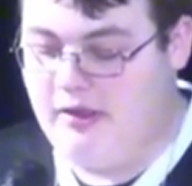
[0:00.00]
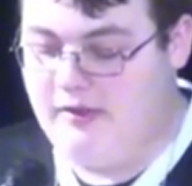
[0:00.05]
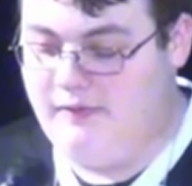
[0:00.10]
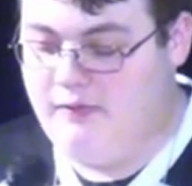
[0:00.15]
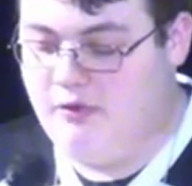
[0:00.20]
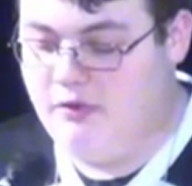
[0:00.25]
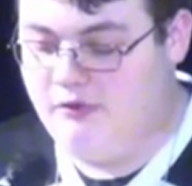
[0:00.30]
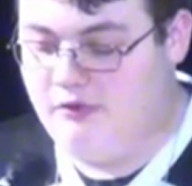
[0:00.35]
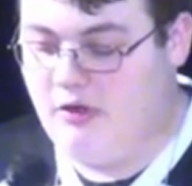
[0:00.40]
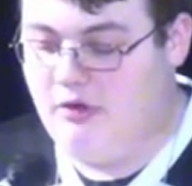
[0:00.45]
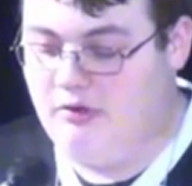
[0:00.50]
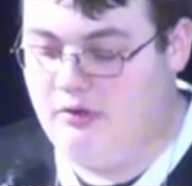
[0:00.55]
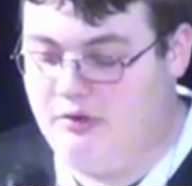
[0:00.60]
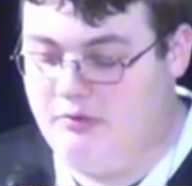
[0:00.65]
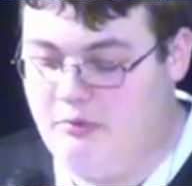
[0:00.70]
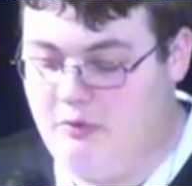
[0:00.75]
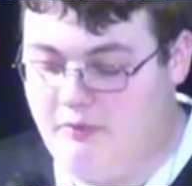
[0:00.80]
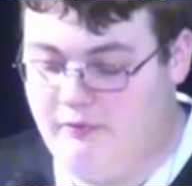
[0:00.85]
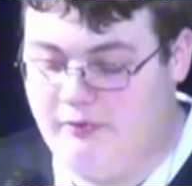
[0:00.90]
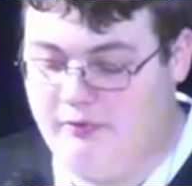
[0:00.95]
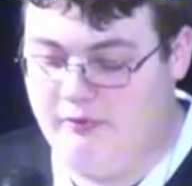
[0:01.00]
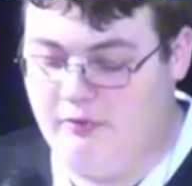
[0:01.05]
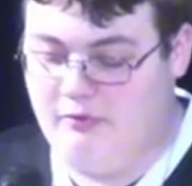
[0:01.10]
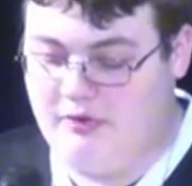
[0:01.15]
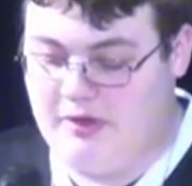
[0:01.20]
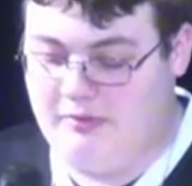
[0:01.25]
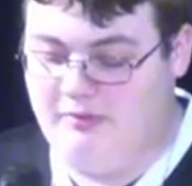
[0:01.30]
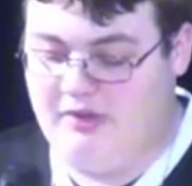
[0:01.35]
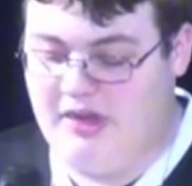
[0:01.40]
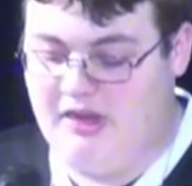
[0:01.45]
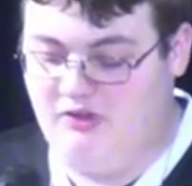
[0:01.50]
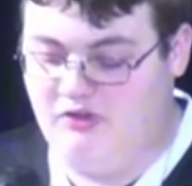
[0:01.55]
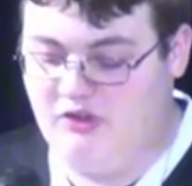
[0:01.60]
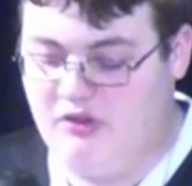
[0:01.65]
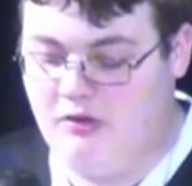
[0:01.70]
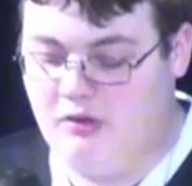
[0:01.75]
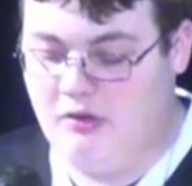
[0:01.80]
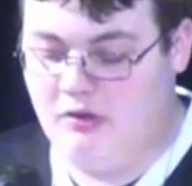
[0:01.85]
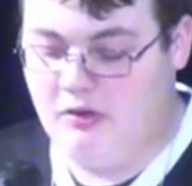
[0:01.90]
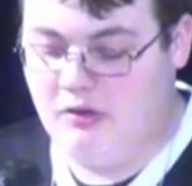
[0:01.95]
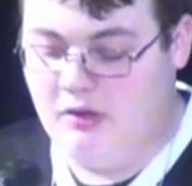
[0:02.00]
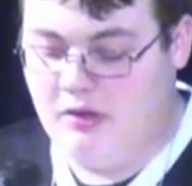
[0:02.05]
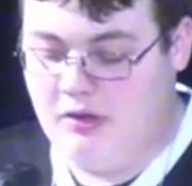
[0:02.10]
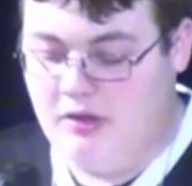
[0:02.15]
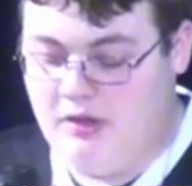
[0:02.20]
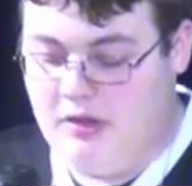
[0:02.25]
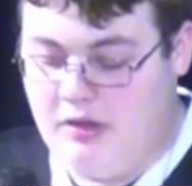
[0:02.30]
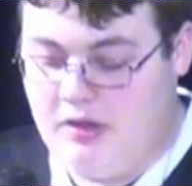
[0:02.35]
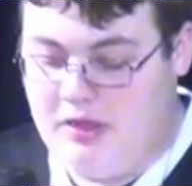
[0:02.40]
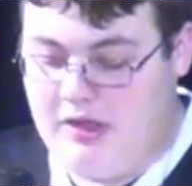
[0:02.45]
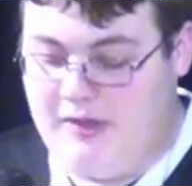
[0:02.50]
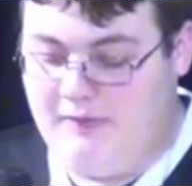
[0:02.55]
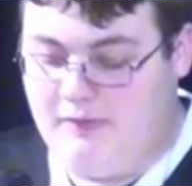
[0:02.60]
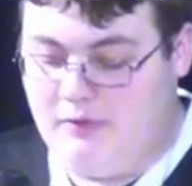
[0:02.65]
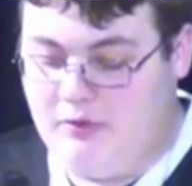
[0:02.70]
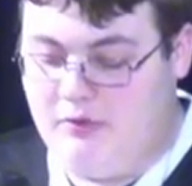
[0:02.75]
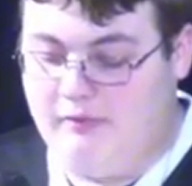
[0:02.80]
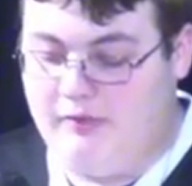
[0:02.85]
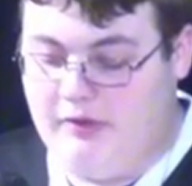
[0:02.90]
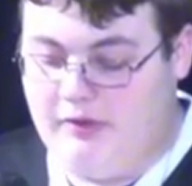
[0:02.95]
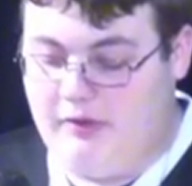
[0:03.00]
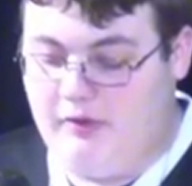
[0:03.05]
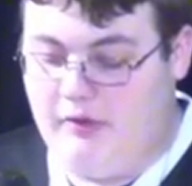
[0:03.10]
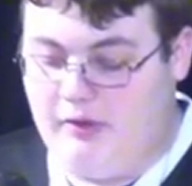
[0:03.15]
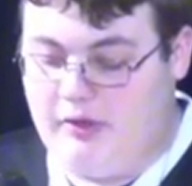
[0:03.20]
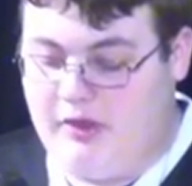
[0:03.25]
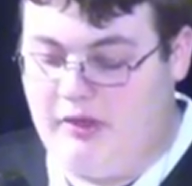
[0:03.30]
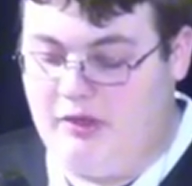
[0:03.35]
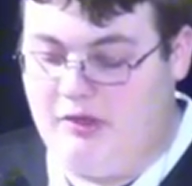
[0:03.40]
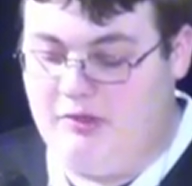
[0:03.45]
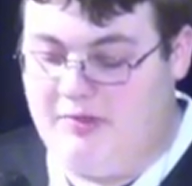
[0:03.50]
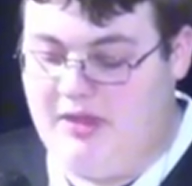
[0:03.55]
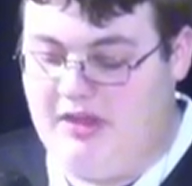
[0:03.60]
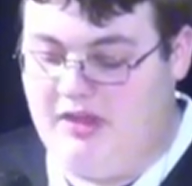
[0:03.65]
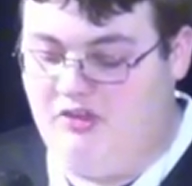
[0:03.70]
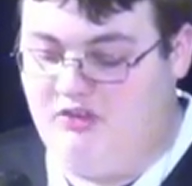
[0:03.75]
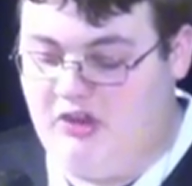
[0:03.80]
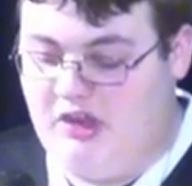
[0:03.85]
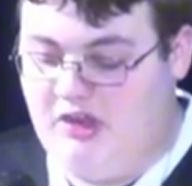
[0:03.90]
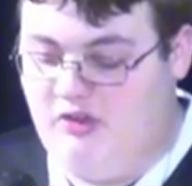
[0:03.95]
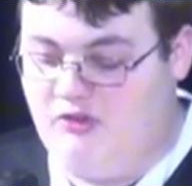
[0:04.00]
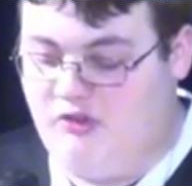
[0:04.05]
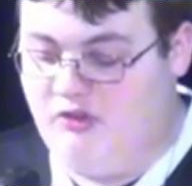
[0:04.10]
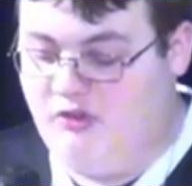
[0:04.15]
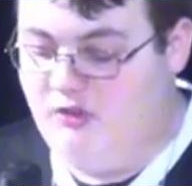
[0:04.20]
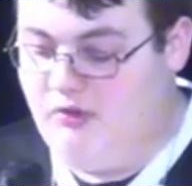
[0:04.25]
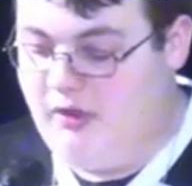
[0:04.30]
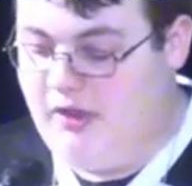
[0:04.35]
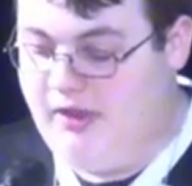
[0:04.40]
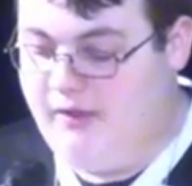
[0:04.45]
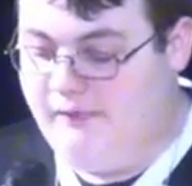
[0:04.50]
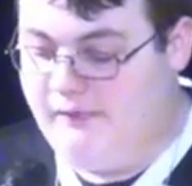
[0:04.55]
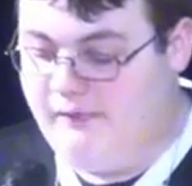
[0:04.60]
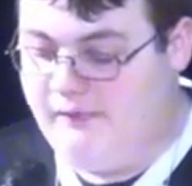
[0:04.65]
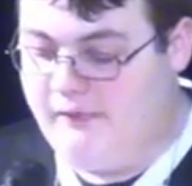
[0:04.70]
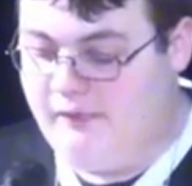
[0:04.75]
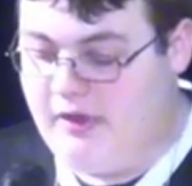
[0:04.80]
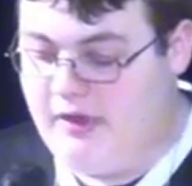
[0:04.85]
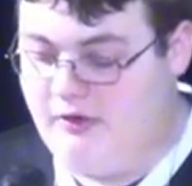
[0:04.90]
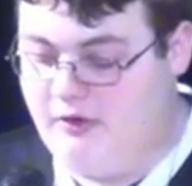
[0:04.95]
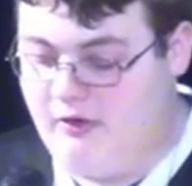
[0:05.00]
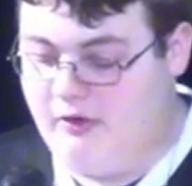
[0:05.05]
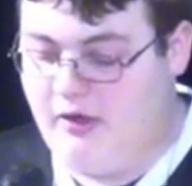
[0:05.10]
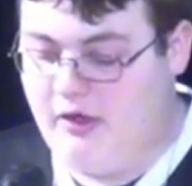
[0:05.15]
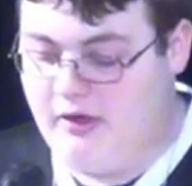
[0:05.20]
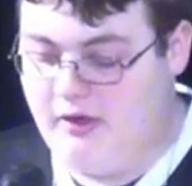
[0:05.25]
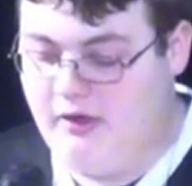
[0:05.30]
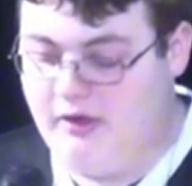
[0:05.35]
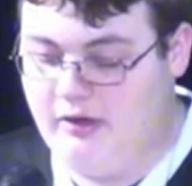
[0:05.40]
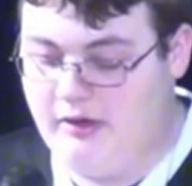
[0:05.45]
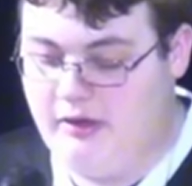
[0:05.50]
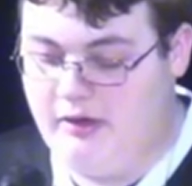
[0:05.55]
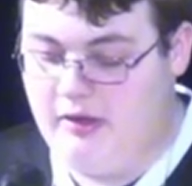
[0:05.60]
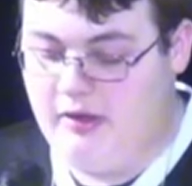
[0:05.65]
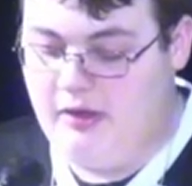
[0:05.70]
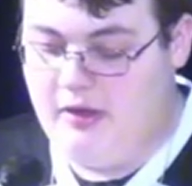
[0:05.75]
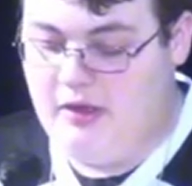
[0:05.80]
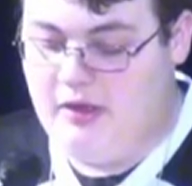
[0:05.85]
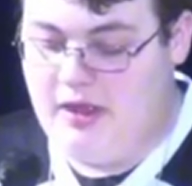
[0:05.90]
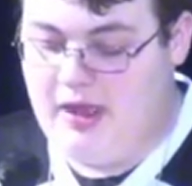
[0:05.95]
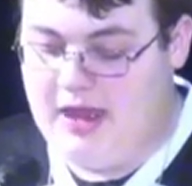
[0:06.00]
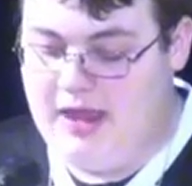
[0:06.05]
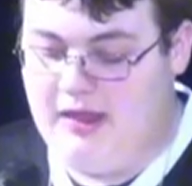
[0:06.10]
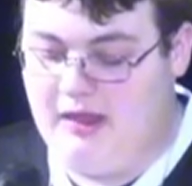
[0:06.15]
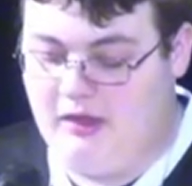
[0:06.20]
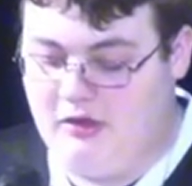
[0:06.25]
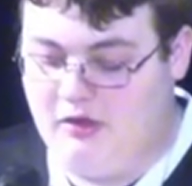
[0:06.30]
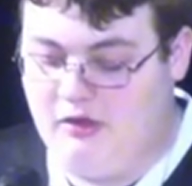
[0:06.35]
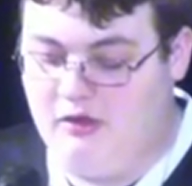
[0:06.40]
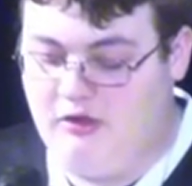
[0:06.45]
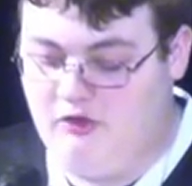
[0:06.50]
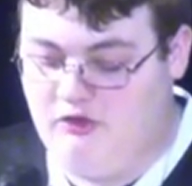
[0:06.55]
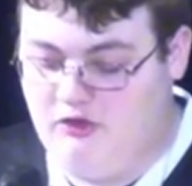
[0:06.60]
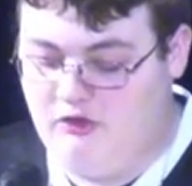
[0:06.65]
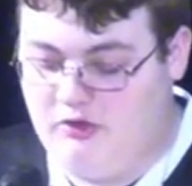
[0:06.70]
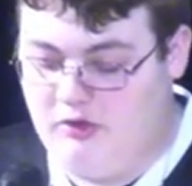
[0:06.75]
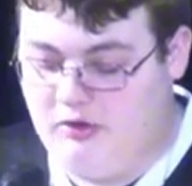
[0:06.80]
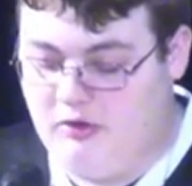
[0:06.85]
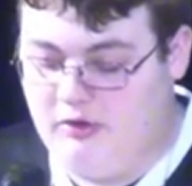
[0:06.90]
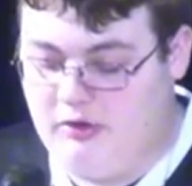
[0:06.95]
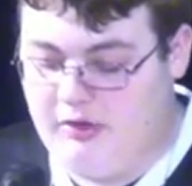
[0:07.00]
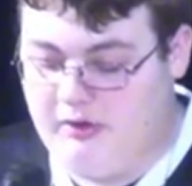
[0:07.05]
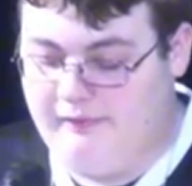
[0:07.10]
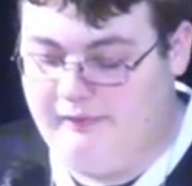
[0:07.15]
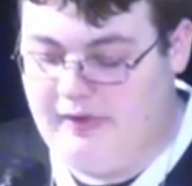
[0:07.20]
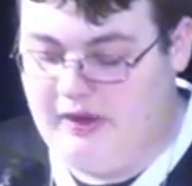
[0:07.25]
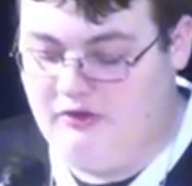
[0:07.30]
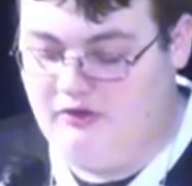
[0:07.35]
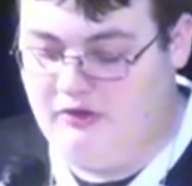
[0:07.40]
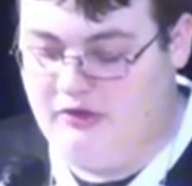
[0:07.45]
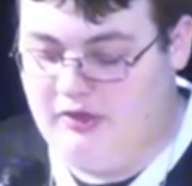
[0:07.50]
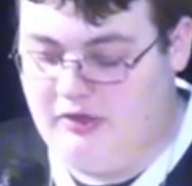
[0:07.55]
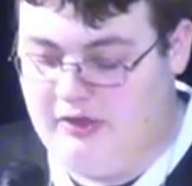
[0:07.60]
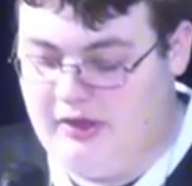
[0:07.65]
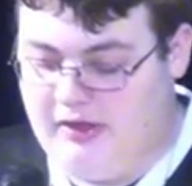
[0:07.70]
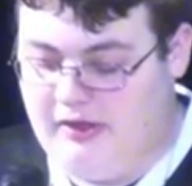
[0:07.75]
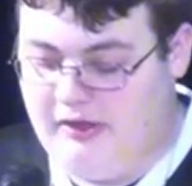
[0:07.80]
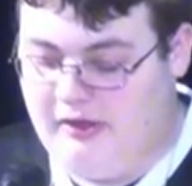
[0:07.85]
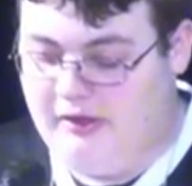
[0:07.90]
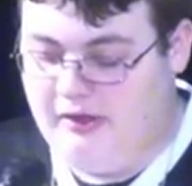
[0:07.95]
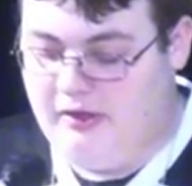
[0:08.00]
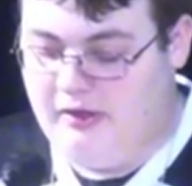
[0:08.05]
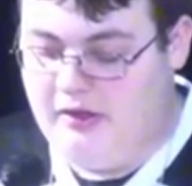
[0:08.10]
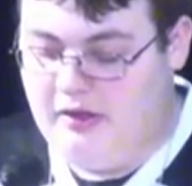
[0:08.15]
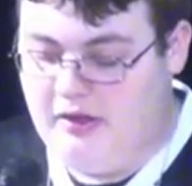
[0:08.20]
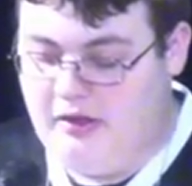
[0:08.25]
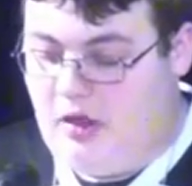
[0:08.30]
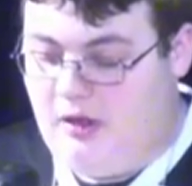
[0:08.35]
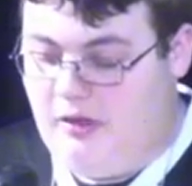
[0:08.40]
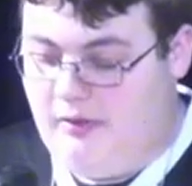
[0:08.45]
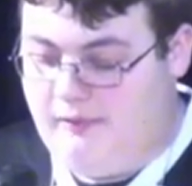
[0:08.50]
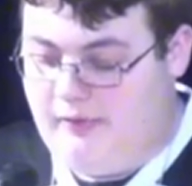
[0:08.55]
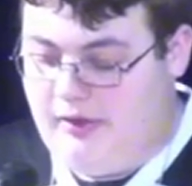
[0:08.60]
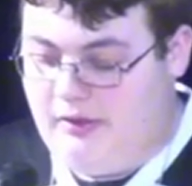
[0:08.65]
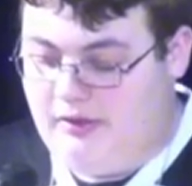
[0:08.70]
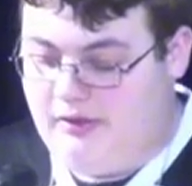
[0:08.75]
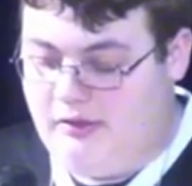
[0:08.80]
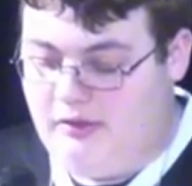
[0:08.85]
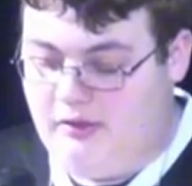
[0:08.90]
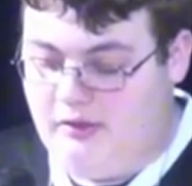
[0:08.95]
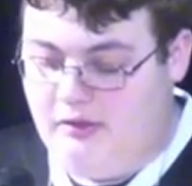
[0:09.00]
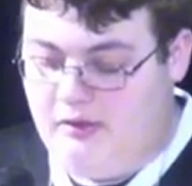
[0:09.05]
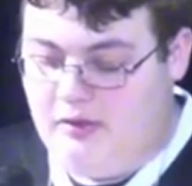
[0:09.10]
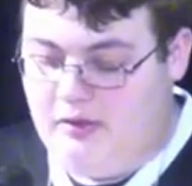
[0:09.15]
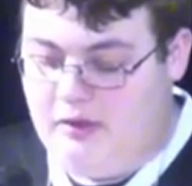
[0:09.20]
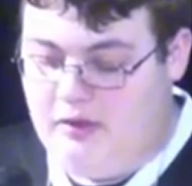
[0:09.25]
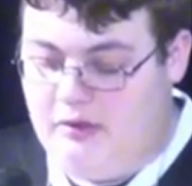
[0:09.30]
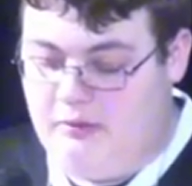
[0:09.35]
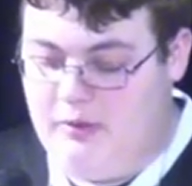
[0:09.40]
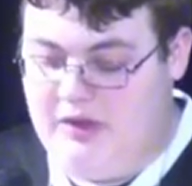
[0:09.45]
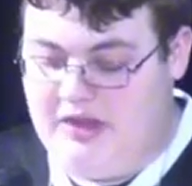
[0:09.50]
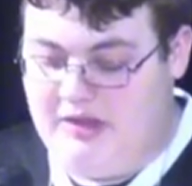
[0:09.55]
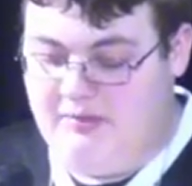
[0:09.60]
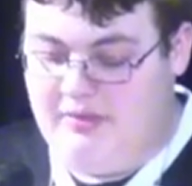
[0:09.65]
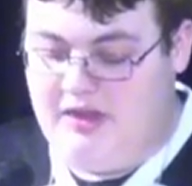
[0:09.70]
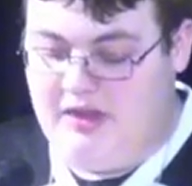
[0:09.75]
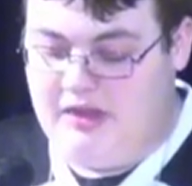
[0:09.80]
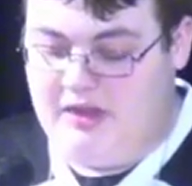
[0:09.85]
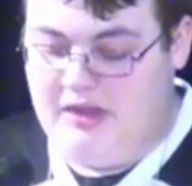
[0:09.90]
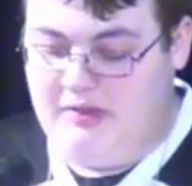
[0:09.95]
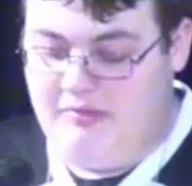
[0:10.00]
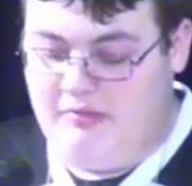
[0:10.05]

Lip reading: if you struggle to move through temptation, if you're really looking to make a change in your life and your heart, I encourage you to go to confession tonight. Jesus is here with all of us.